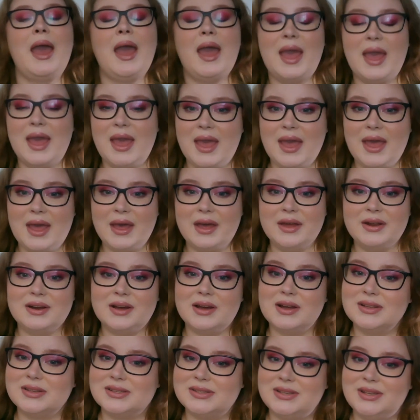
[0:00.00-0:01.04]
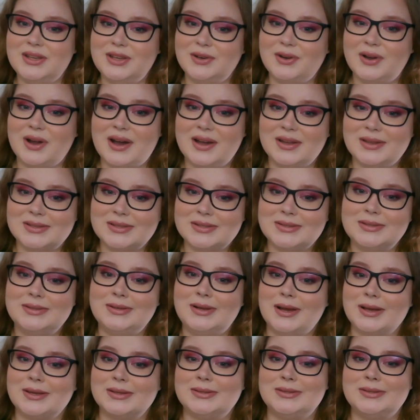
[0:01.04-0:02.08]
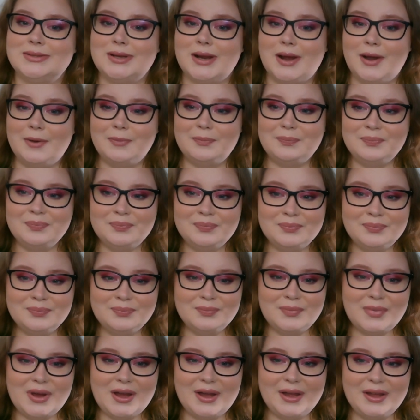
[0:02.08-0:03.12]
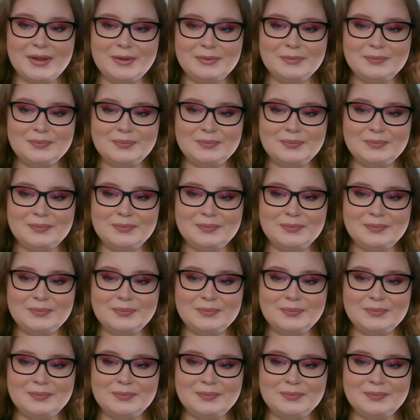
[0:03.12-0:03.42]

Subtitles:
and I'll see you guys next time. Bye.